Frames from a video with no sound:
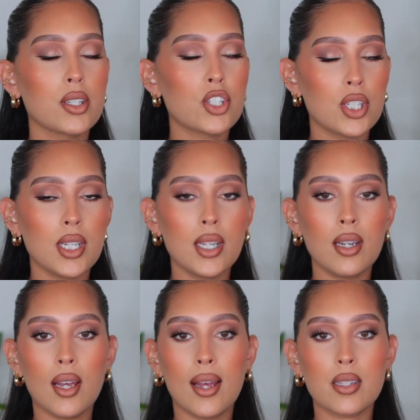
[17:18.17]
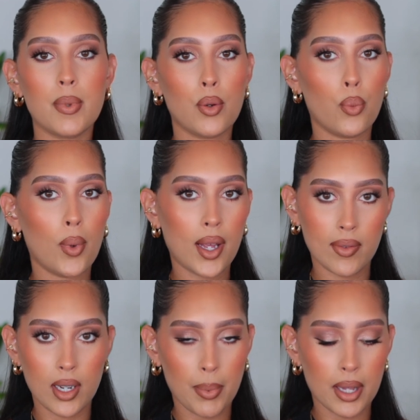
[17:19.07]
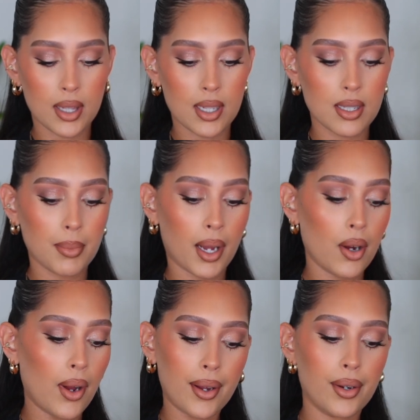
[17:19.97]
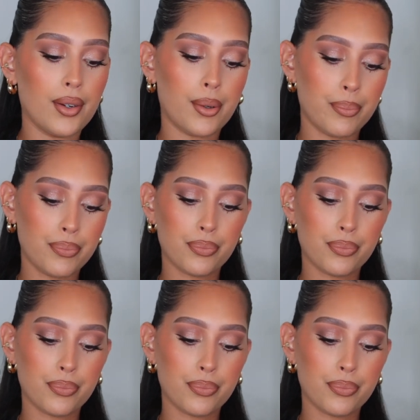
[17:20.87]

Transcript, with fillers: She has been raving about these. I'm like, all right, girl.